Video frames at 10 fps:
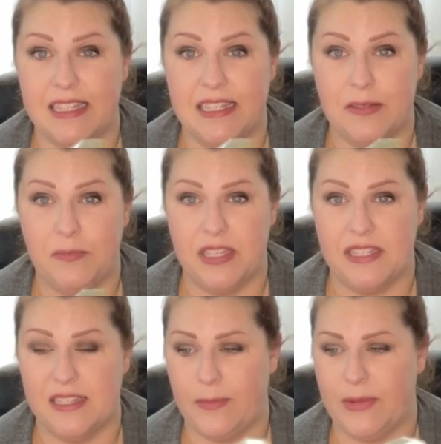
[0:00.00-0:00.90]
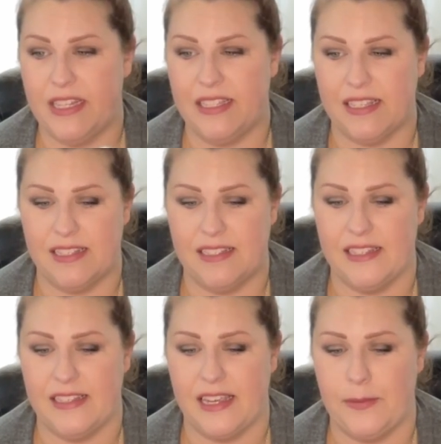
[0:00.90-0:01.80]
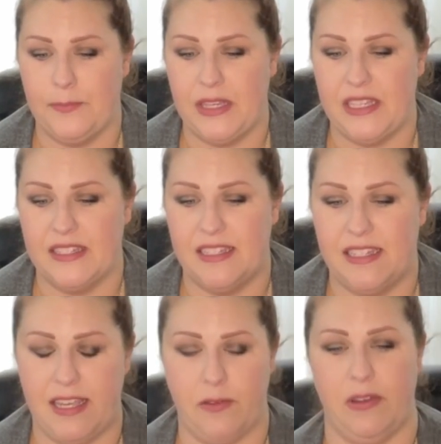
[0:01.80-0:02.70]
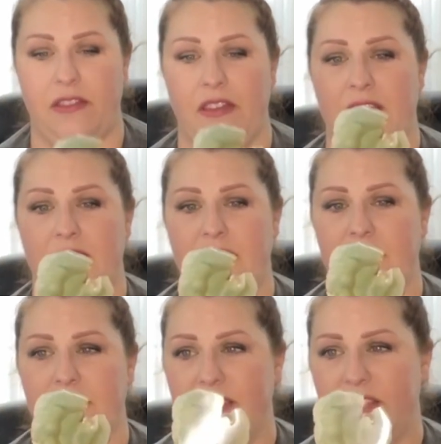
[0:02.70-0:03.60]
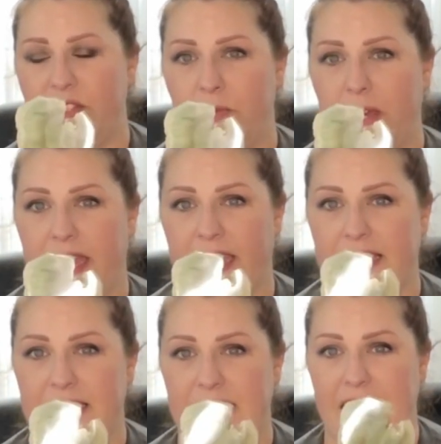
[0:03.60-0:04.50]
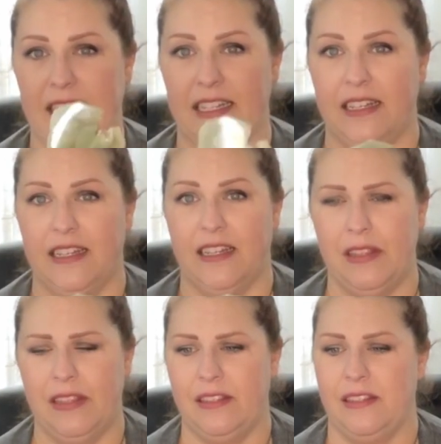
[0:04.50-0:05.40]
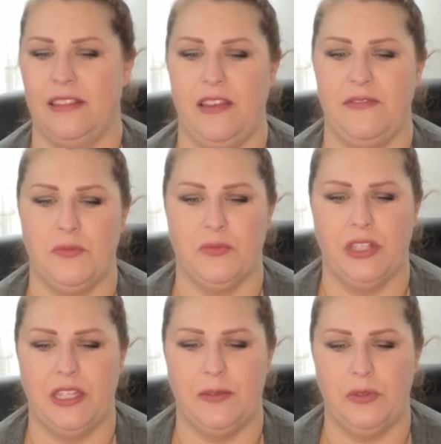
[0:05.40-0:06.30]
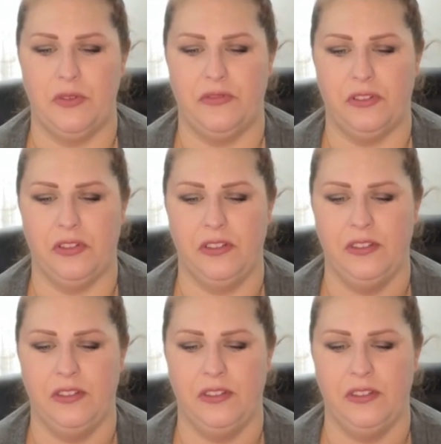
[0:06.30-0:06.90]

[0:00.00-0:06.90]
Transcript: in some pieces. I'm going to design a piece today with these two agates in it. They have some really beautiful